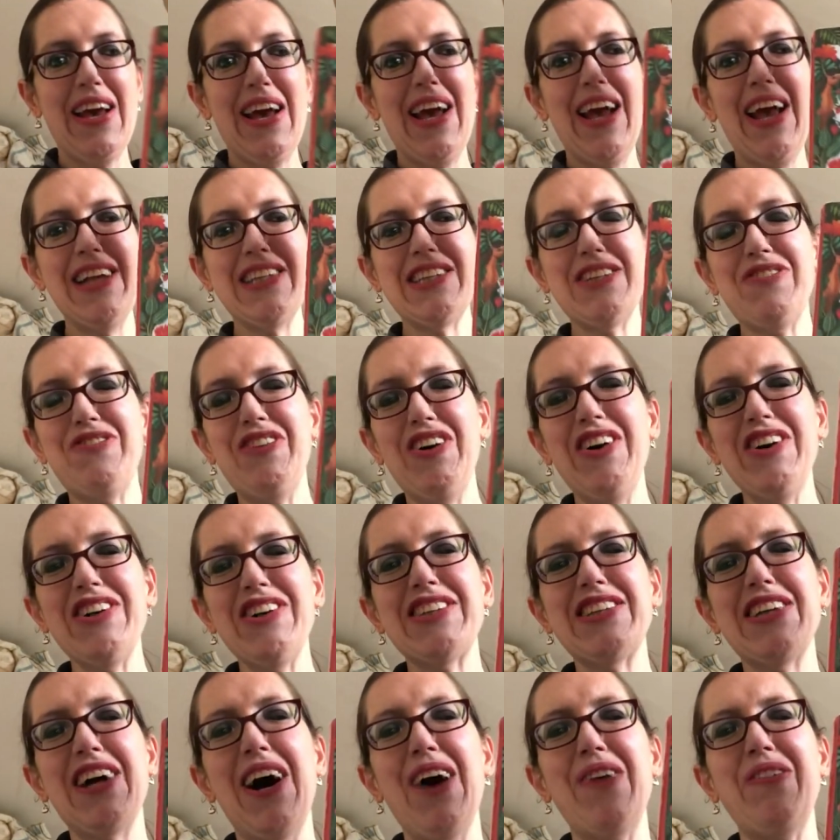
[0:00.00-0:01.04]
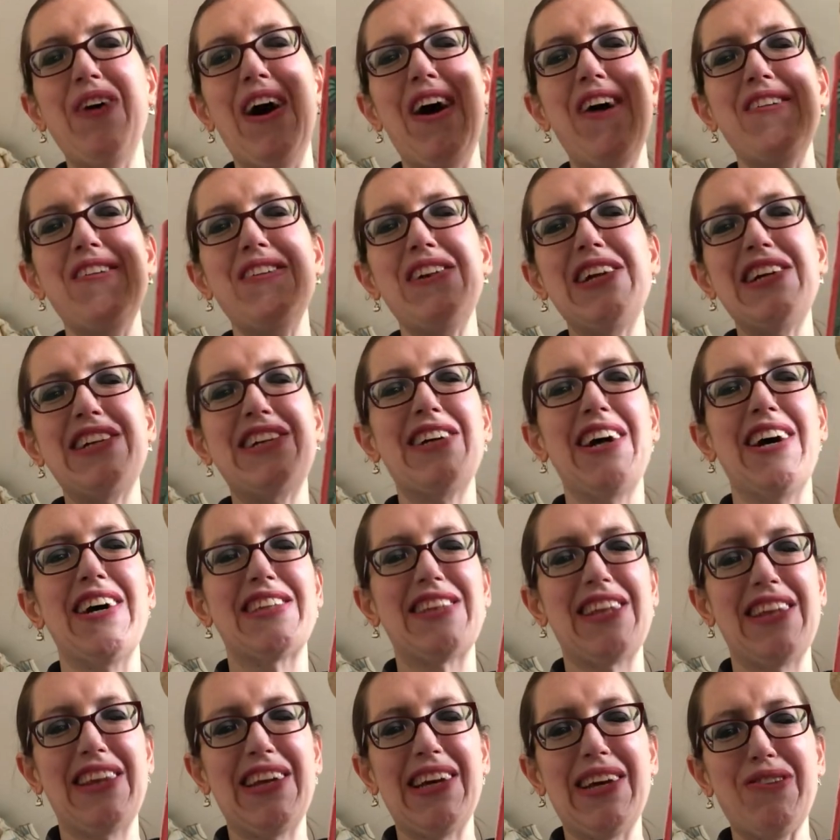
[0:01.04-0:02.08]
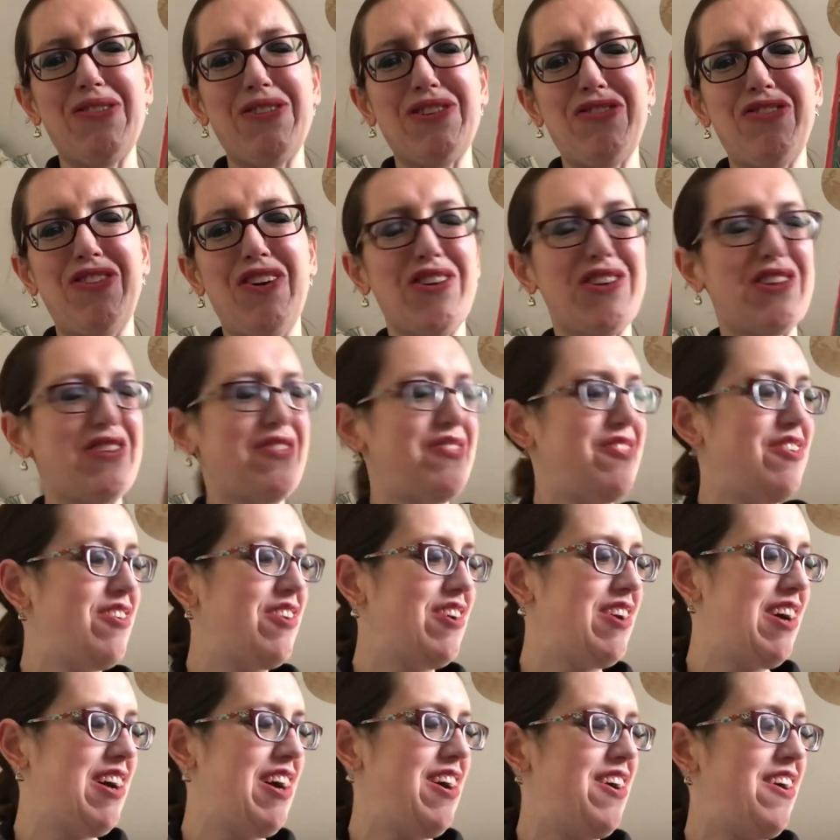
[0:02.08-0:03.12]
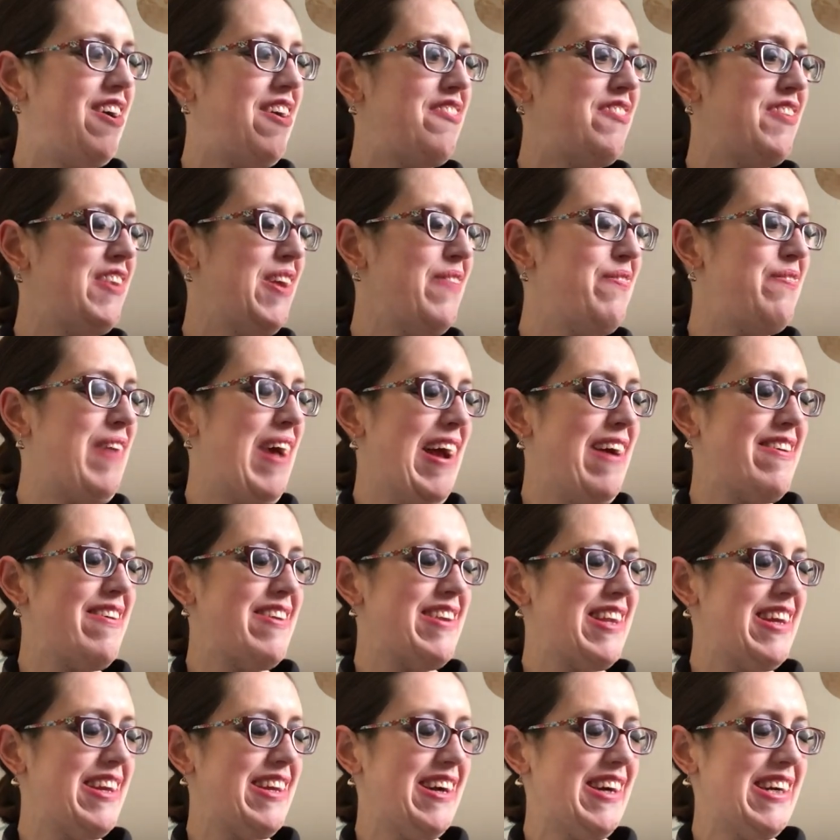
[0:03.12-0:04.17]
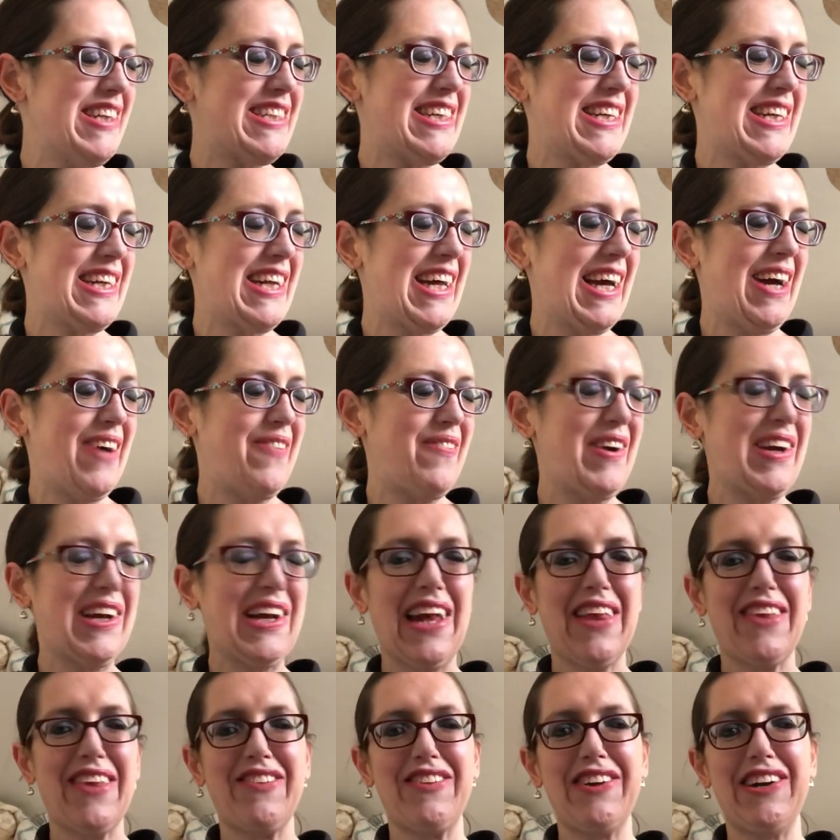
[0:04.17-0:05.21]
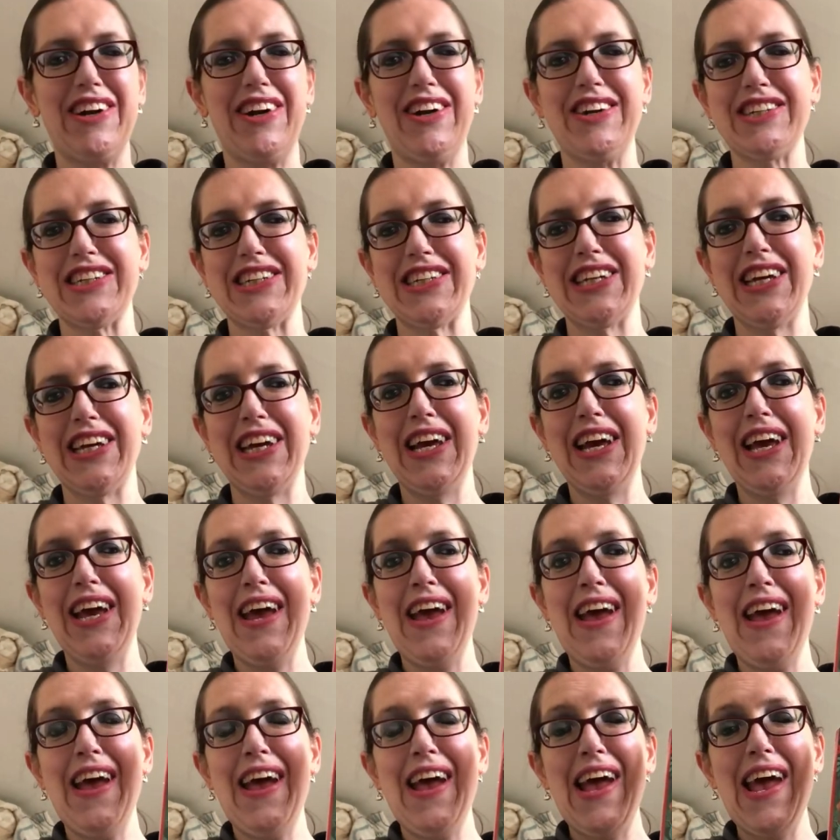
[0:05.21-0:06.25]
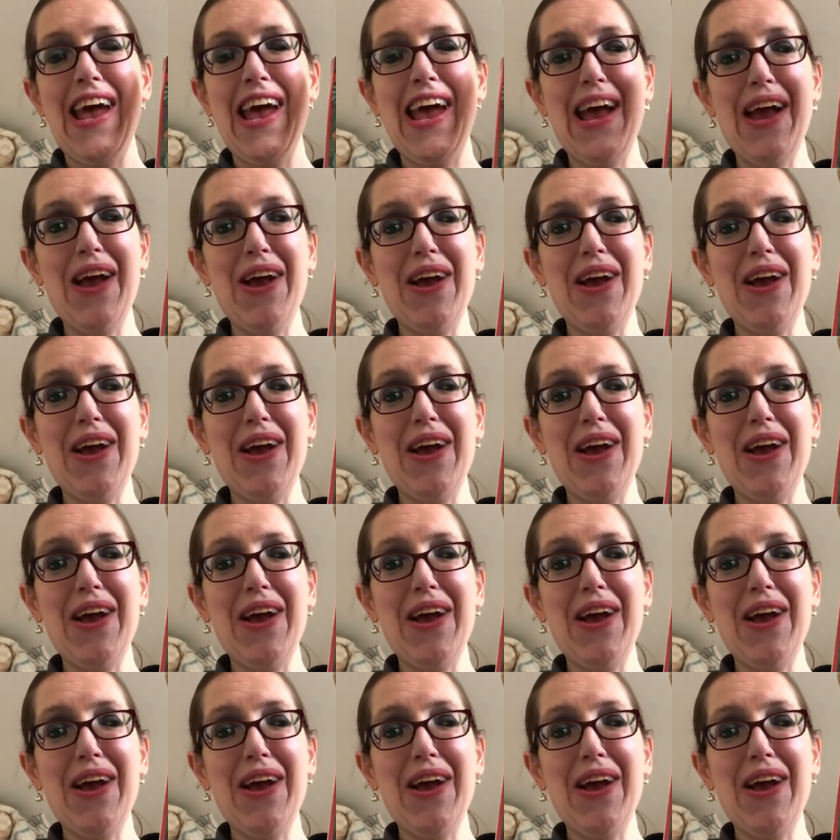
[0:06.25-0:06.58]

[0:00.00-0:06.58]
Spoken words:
It's a 4-star, but only just. I think it was 4 to 4.5. The Bear and the Nightingale by Catherine Arden. It